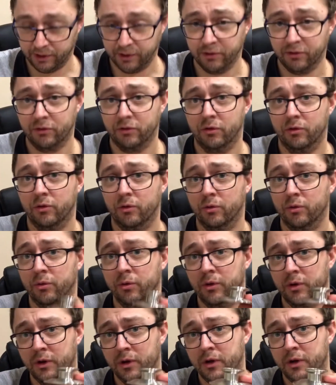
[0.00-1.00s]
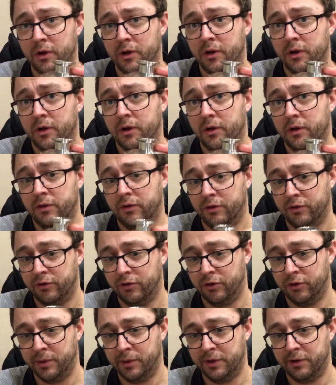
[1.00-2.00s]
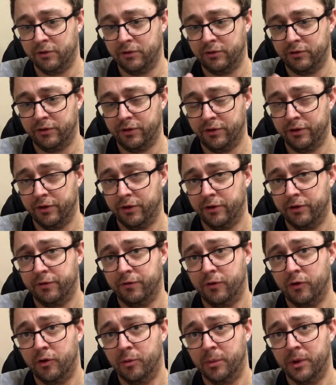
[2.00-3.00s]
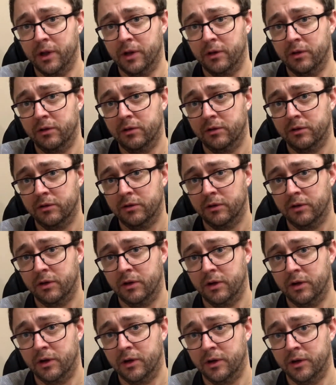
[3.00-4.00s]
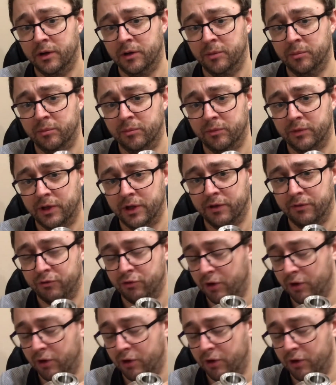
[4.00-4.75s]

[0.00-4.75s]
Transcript: into the 2" to 34mm kind of